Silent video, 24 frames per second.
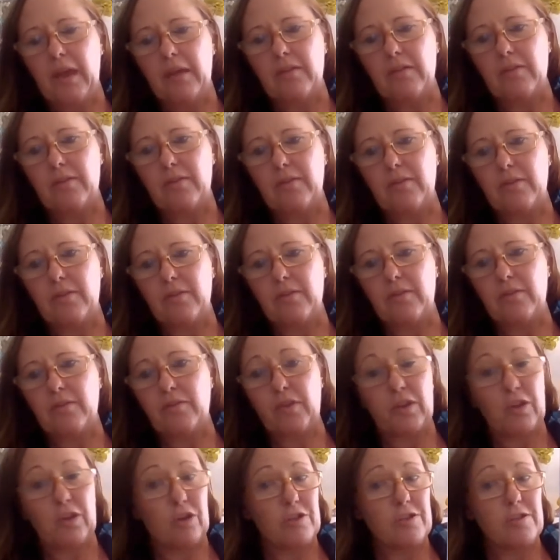
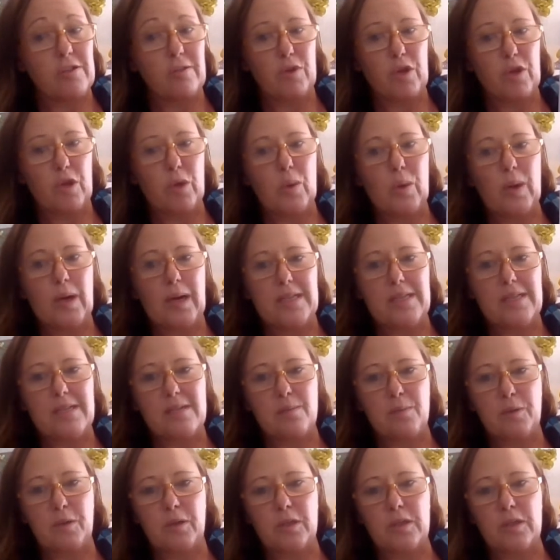For those of you who are
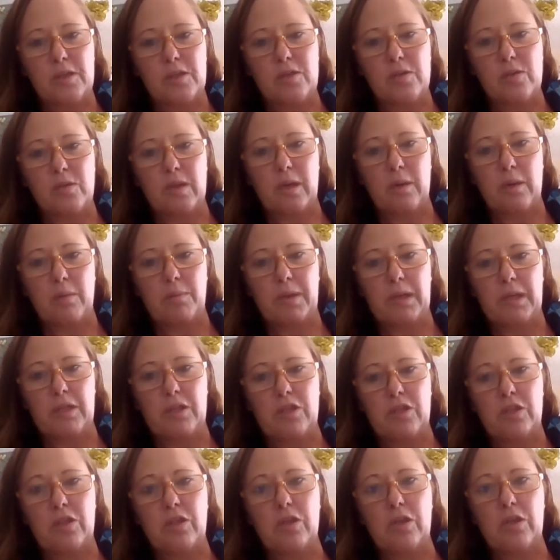spiritual, there'll be
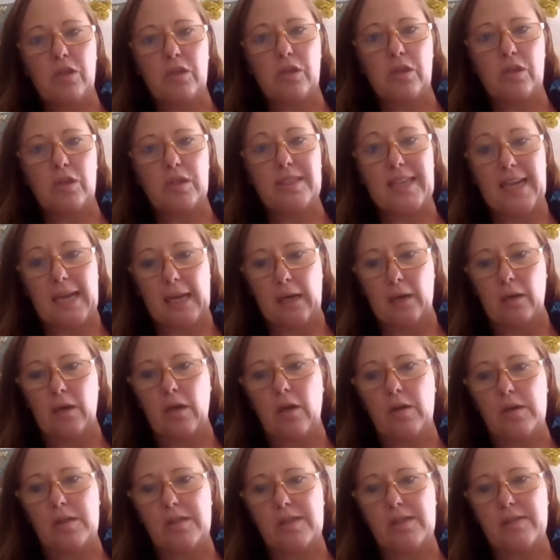new
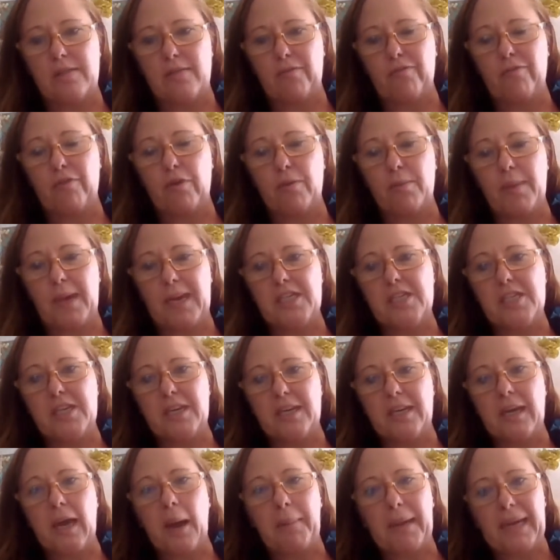downloads of
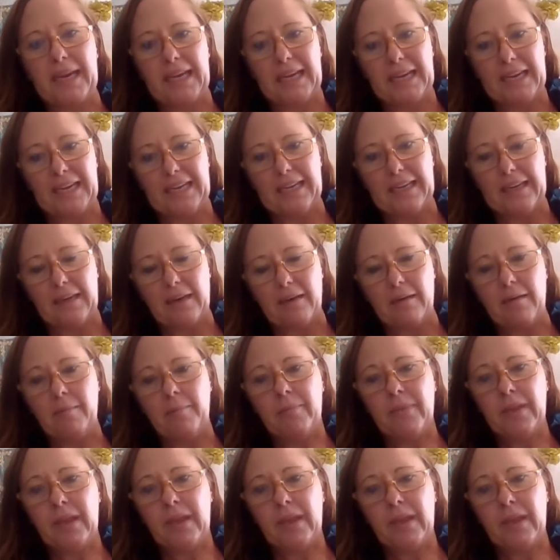information coming in.